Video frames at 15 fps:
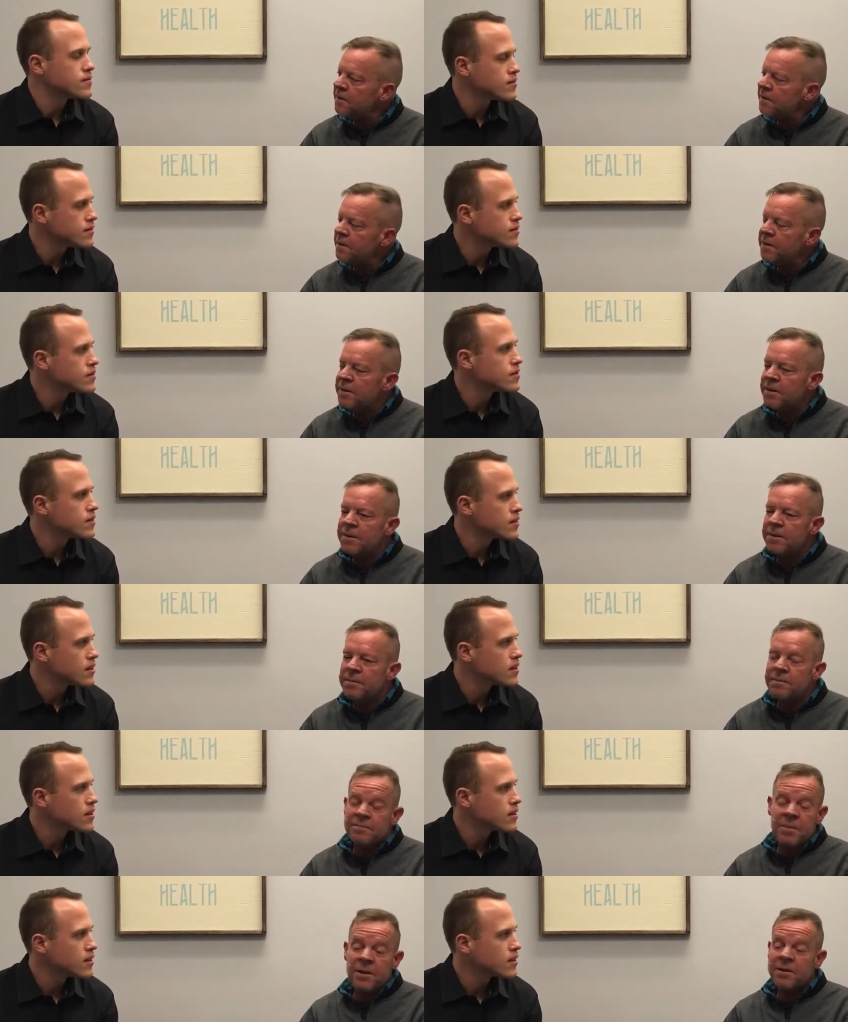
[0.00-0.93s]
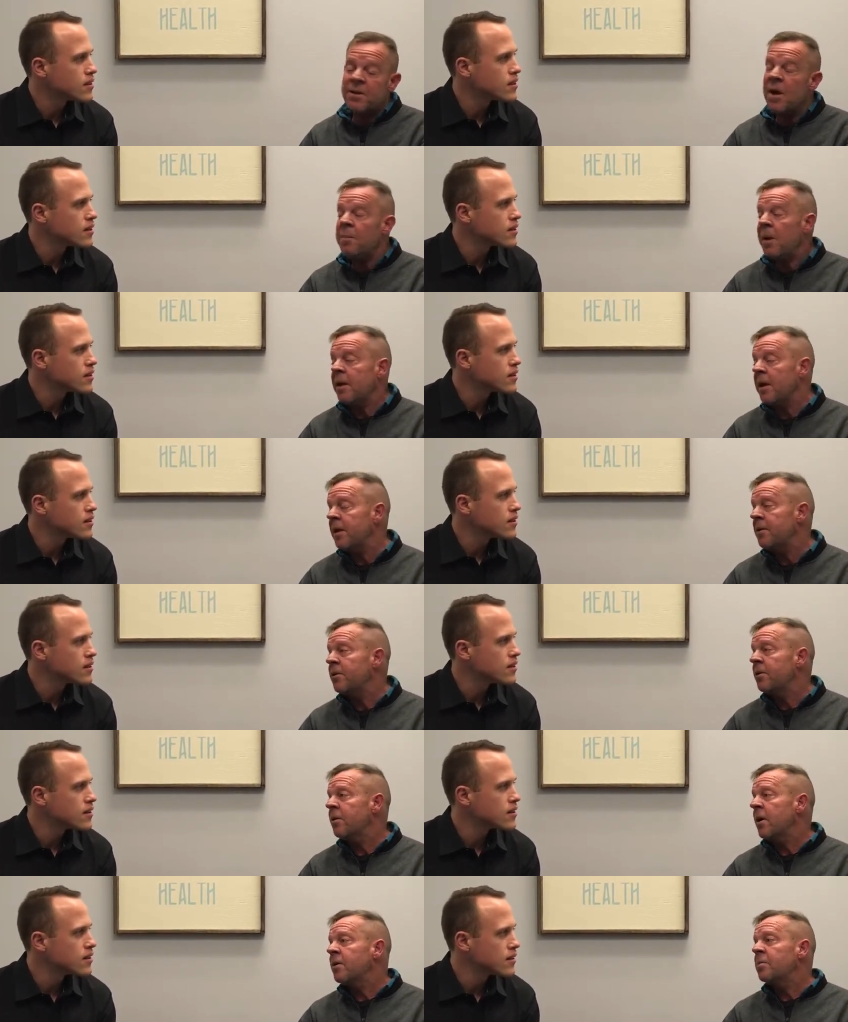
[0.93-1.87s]
Speaker 1: Mm. And by the time I got
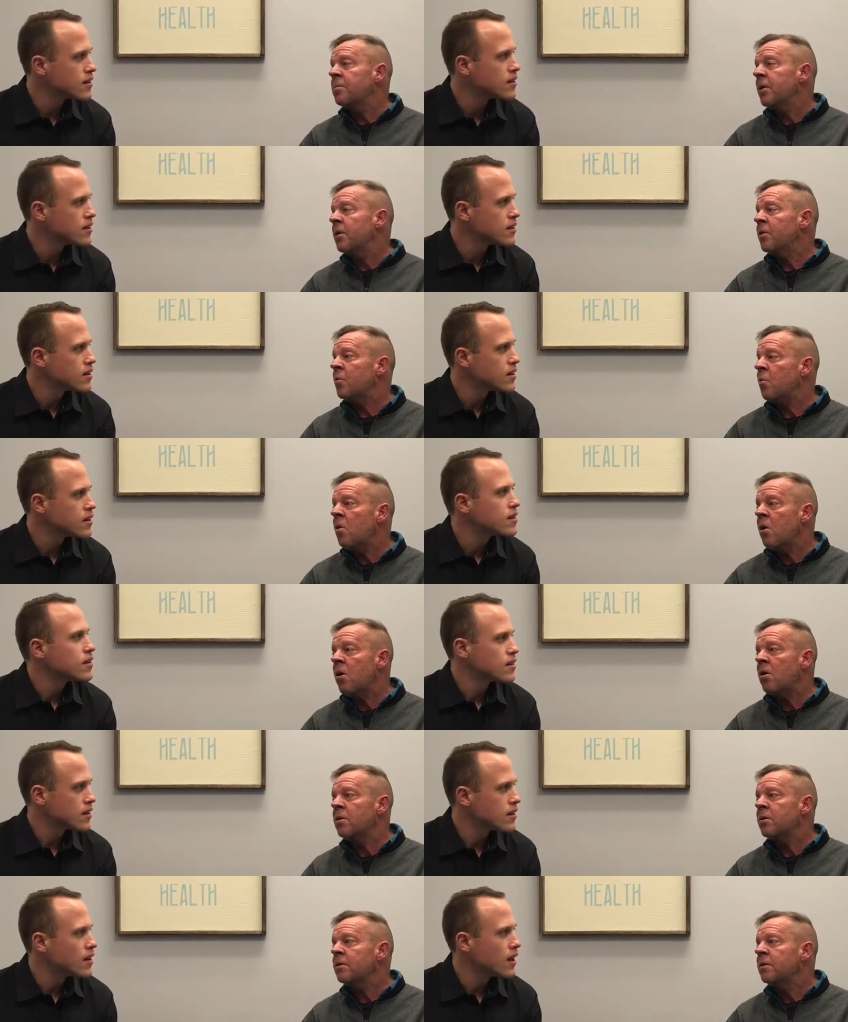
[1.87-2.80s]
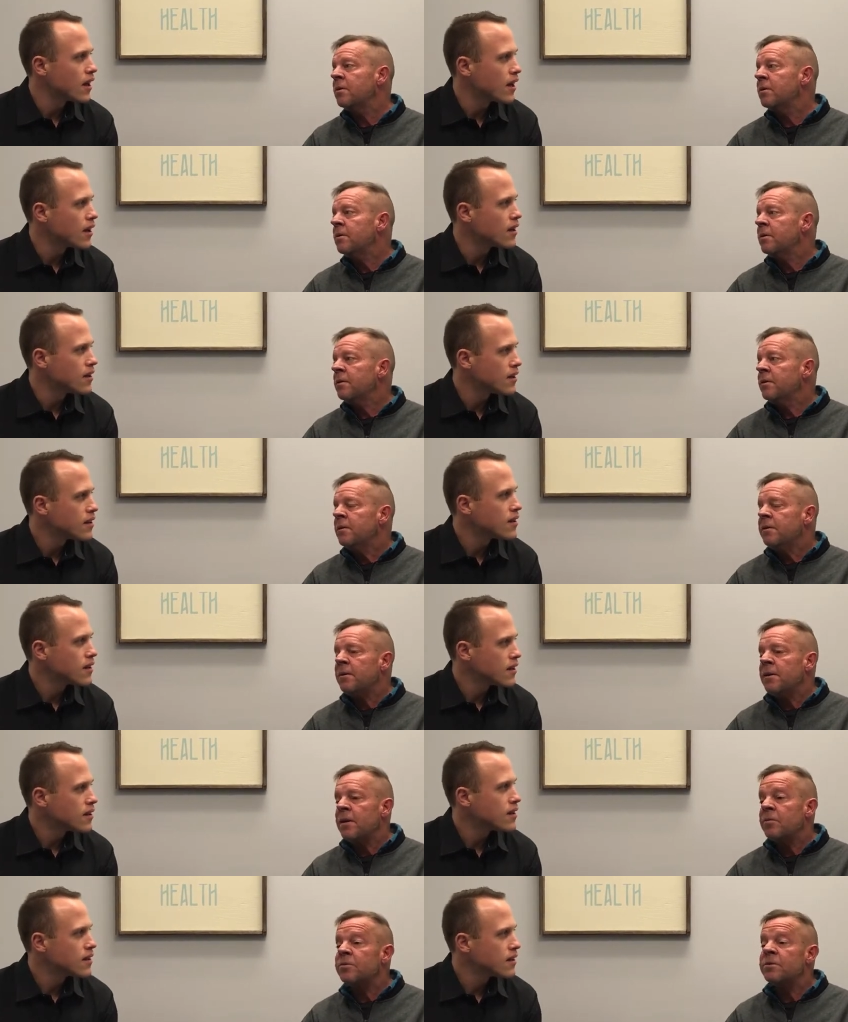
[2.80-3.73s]
here, I could barely walk. Yeah.
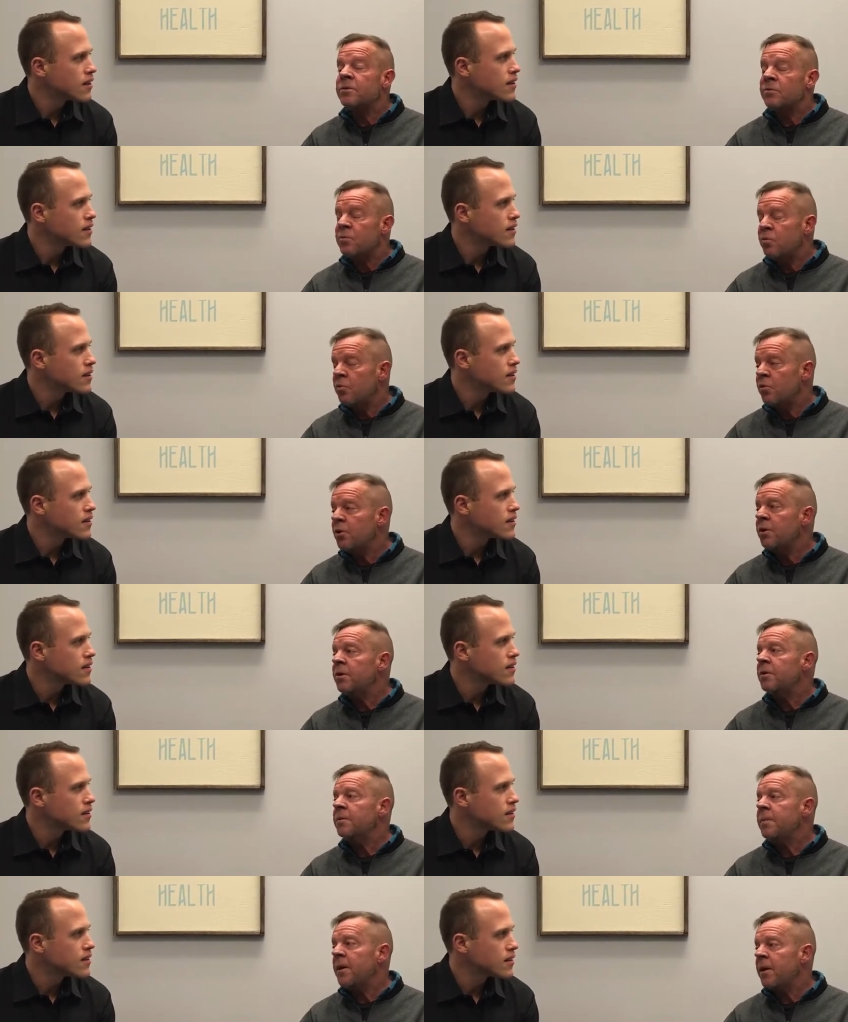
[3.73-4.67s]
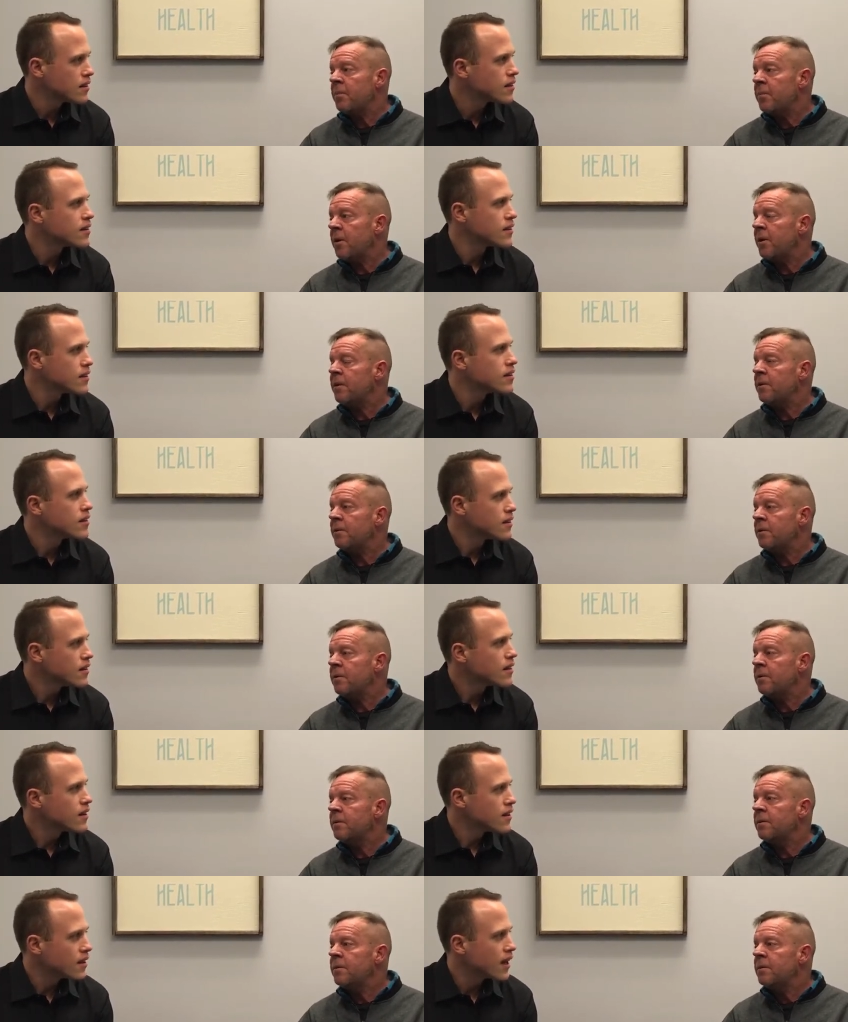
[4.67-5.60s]
I was in really bad pain.
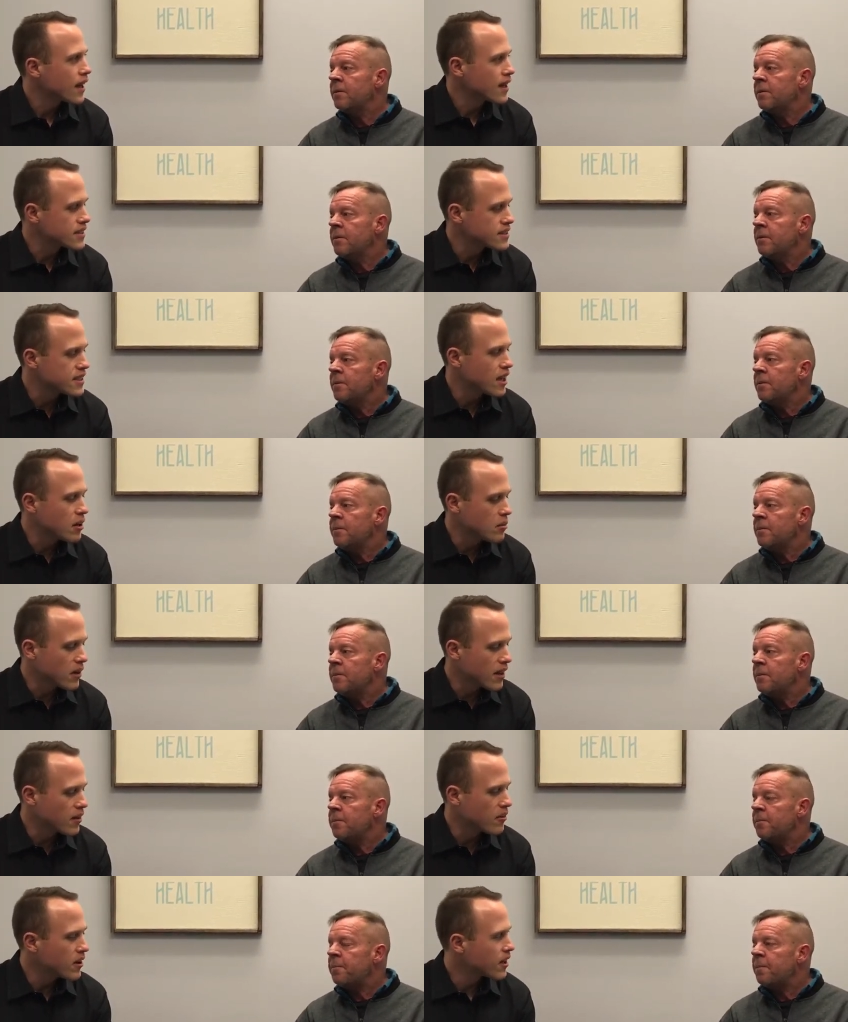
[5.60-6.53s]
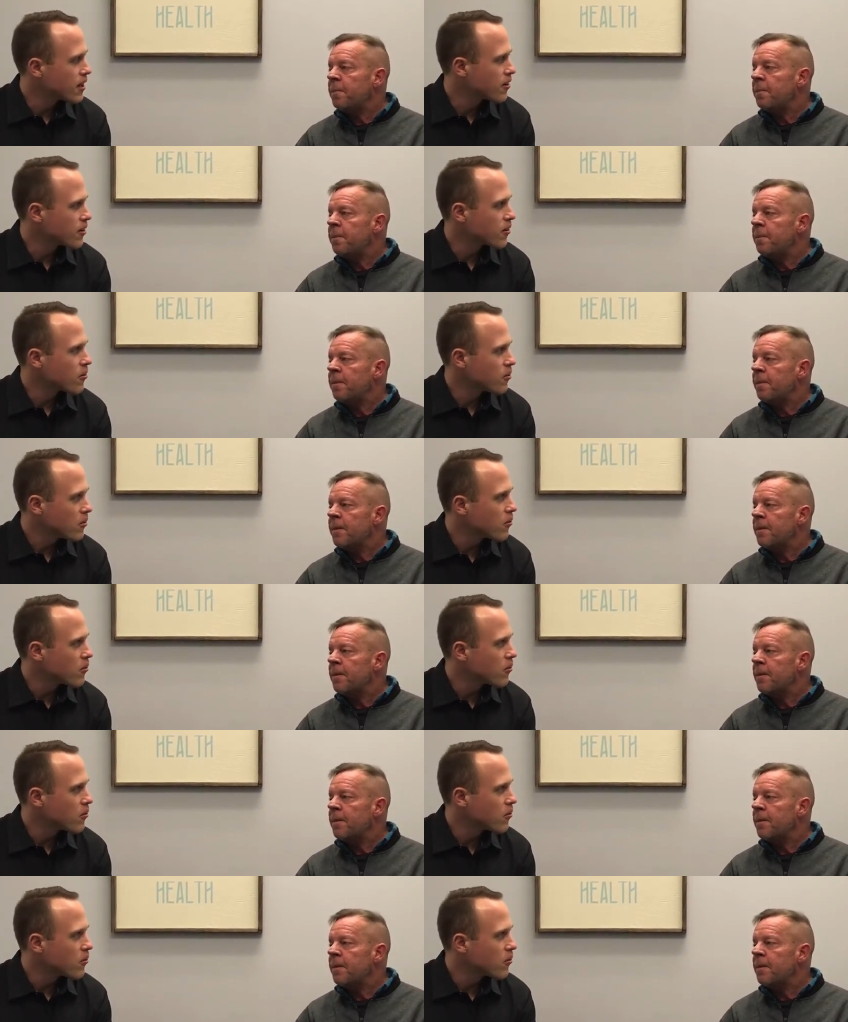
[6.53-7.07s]
Speaker 2: Yeah, I can tell by the way you were